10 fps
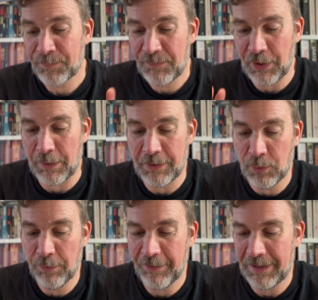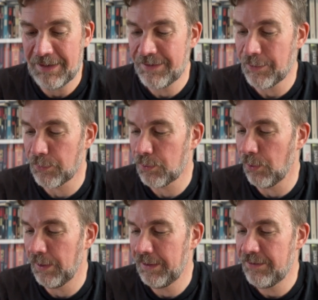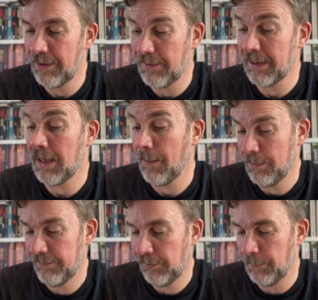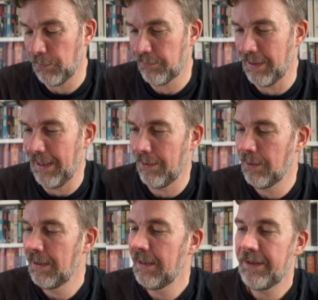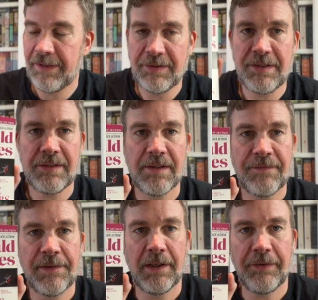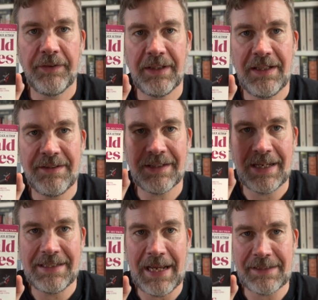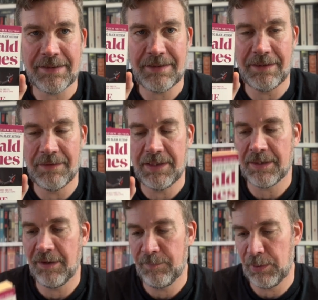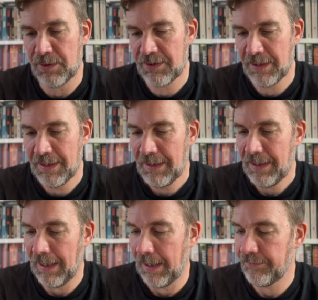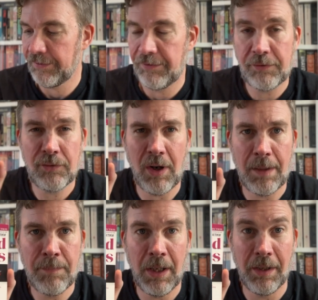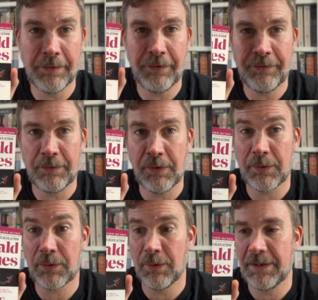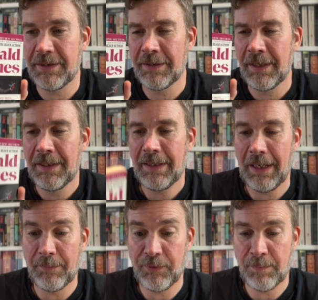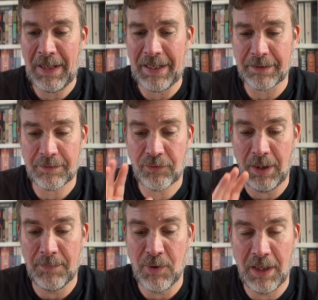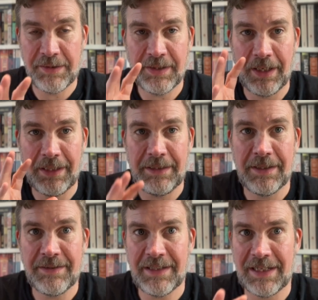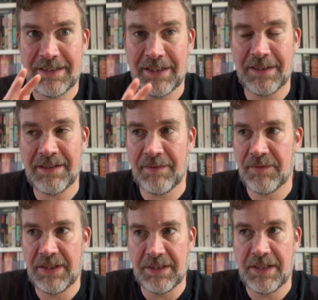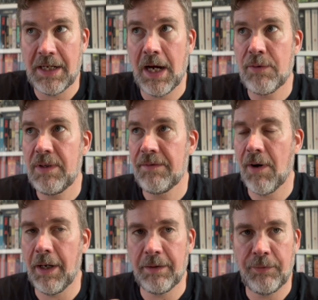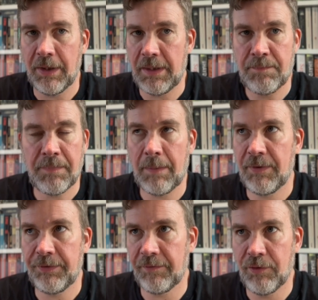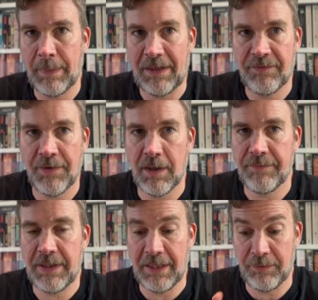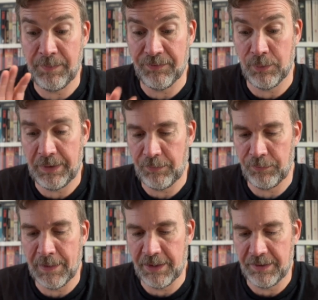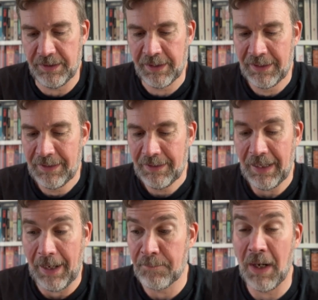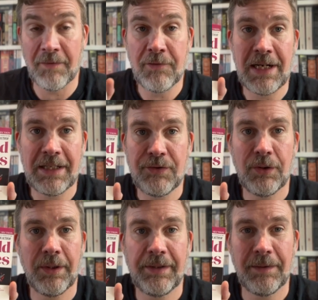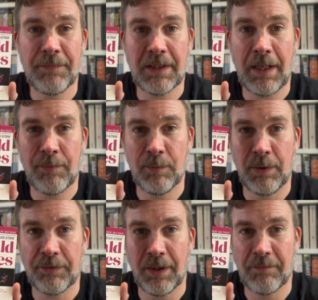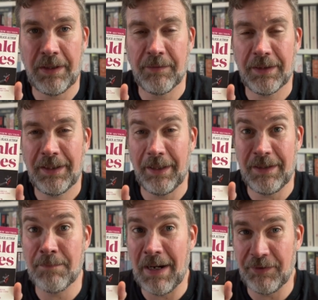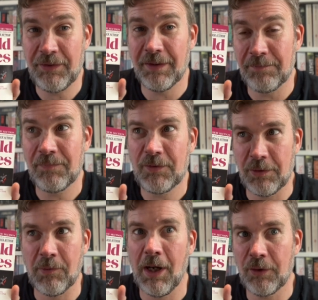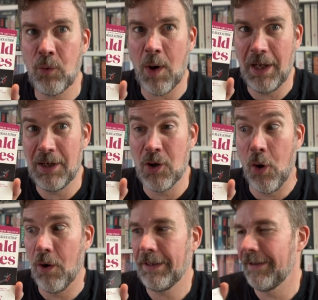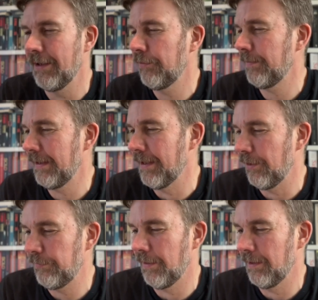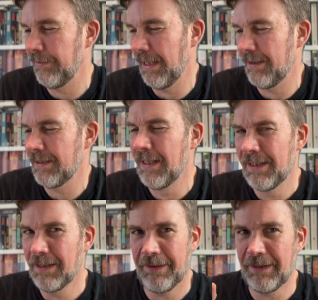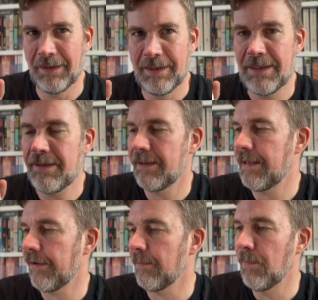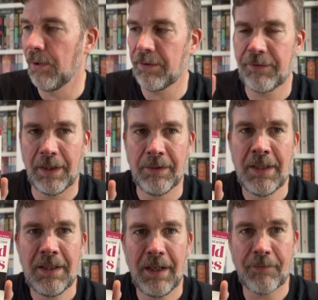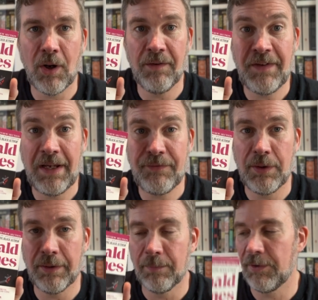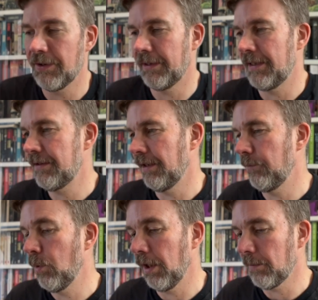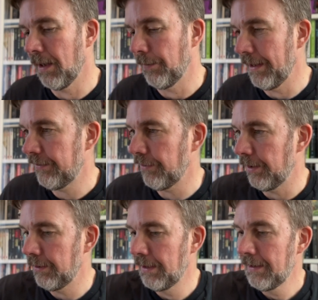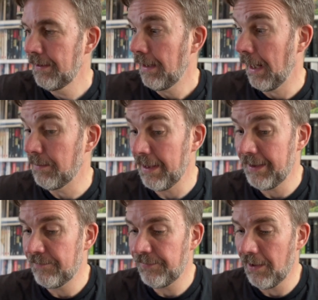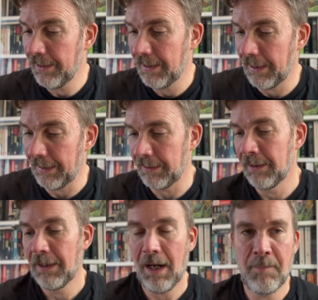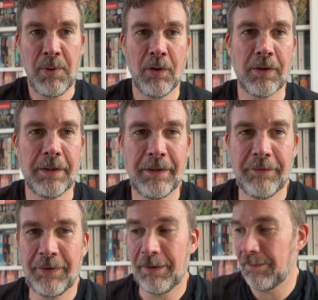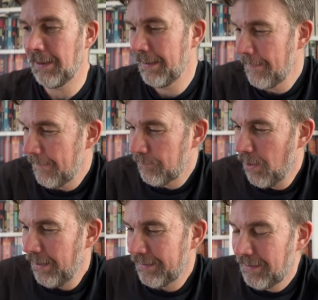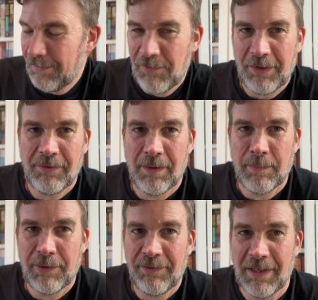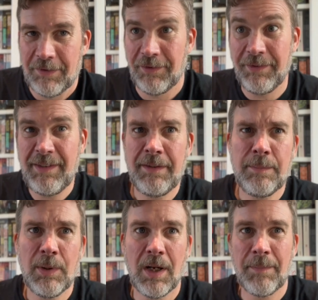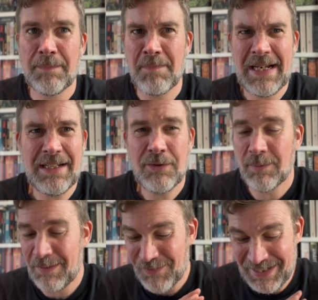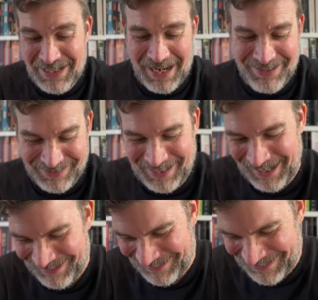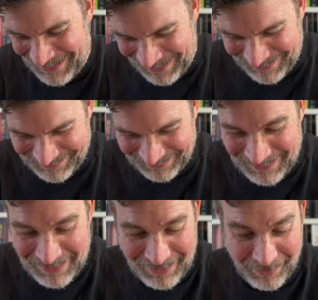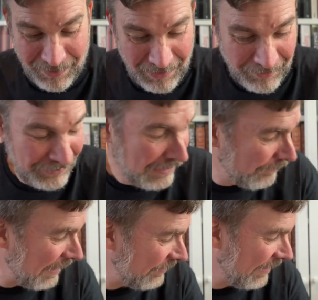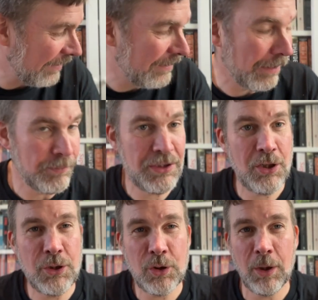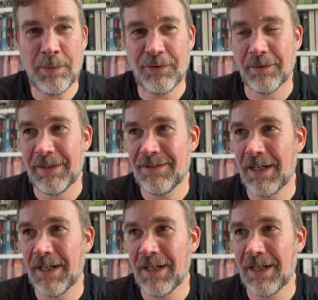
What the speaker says: So the author is Donald Goines. I've read a couple of his books now. This is the first in his Kenyatta series of books. So this is Crime Partners. So Donald Goines was a black crime writer in the States in the 70s. He was only publishing for about 5 years before he was murdered. But I've really enjoyed the couple of books I read. He managed to write quite a lot in those 5 years. I think at least a dozen books. So I've got a fair few of them, which I need to work my way through. And then finally, a book that... So, like Invasion of the Body Snatchers, this is a book I've been meaning to read for years and years and years. And I think I've actually ended up with two copies of it.